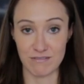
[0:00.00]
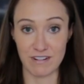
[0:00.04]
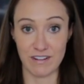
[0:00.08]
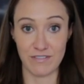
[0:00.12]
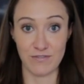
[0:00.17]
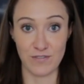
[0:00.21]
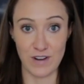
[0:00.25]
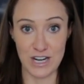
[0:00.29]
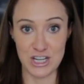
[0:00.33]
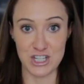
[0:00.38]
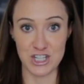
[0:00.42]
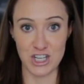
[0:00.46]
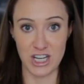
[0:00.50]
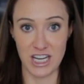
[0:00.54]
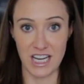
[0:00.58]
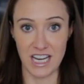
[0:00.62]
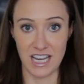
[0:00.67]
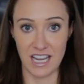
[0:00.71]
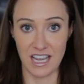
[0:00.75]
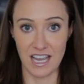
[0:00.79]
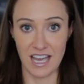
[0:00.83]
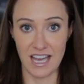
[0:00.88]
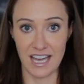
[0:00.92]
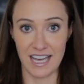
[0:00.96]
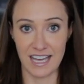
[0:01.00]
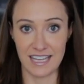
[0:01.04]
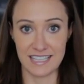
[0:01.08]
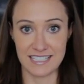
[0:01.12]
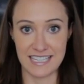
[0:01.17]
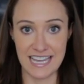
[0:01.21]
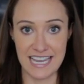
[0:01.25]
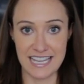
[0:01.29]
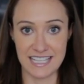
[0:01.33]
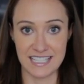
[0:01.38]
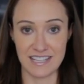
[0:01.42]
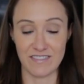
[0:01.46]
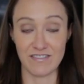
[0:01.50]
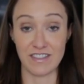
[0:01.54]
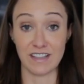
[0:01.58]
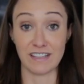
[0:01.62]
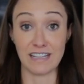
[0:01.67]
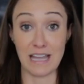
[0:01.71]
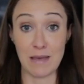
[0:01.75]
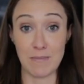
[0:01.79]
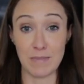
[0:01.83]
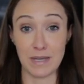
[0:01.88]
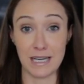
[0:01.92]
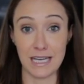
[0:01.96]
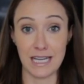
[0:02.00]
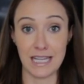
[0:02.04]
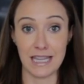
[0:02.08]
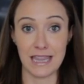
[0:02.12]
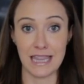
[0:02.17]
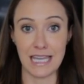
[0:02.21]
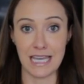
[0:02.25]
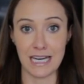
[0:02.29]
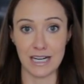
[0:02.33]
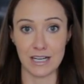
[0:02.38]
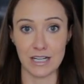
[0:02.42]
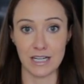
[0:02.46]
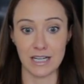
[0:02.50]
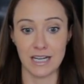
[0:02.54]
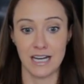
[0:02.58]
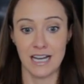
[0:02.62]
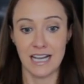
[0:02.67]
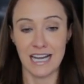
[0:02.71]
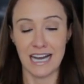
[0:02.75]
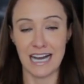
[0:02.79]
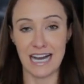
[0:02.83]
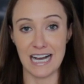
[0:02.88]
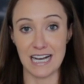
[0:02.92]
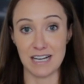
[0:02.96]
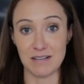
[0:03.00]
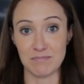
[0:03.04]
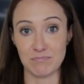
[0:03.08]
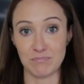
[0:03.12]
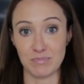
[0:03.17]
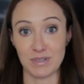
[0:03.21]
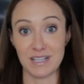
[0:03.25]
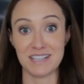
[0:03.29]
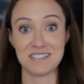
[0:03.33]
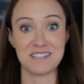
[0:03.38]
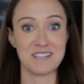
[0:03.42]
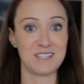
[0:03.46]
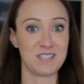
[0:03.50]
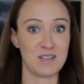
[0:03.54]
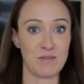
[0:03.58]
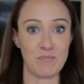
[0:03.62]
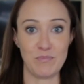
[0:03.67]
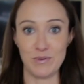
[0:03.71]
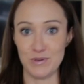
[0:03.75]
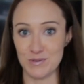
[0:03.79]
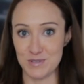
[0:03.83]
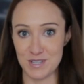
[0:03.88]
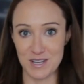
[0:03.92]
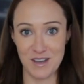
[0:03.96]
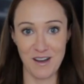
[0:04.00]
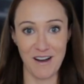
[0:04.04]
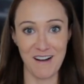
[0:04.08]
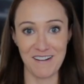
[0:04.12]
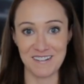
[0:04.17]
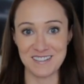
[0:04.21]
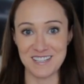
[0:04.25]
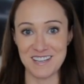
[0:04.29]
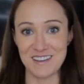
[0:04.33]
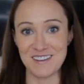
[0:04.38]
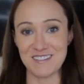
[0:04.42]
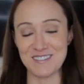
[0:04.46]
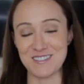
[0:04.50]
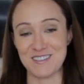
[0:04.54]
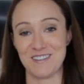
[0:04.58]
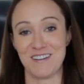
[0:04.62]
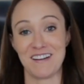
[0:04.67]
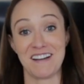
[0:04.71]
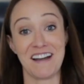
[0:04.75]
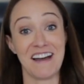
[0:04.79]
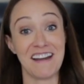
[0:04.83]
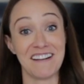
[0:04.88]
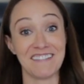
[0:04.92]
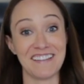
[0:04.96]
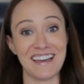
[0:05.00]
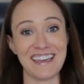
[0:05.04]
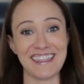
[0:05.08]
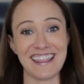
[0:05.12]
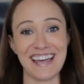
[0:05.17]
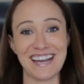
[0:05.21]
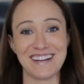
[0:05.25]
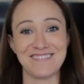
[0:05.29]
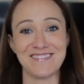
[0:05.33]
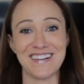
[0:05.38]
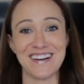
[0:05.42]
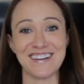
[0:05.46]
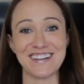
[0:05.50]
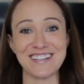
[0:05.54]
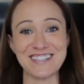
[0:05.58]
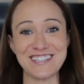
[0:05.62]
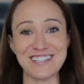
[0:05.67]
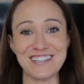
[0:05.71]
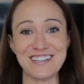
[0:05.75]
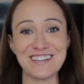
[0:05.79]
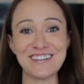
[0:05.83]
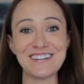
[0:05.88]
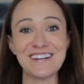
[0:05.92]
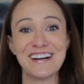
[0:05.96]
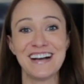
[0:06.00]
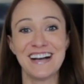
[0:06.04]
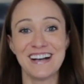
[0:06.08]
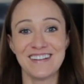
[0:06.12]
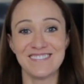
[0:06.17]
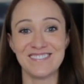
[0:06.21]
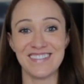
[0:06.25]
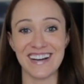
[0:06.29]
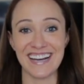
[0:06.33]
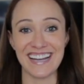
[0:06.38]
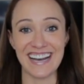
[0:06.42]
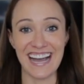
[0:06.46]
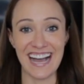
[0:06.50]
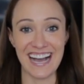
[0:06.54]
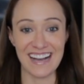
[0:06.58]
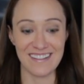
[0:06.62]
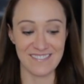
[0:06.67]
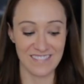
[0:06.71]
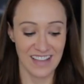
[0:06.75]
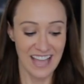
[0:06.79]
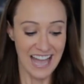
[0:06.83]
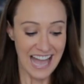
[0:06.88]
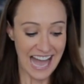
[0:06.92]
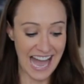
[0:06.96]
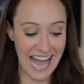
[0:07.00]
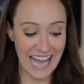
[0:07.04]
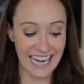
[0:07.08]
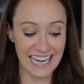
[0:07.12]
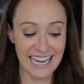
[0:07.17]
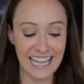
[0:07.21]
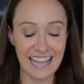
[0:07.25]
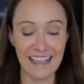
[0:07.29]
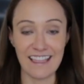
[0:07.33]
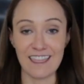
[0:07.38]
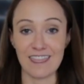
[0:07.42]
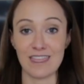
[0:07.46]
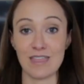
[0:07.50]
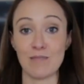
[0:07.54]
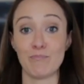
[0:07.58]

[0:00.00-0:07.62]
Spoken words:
refreshing taste of the lemon in there. Plus it's a boozy cocktail, so I kind of like that about it too. But adding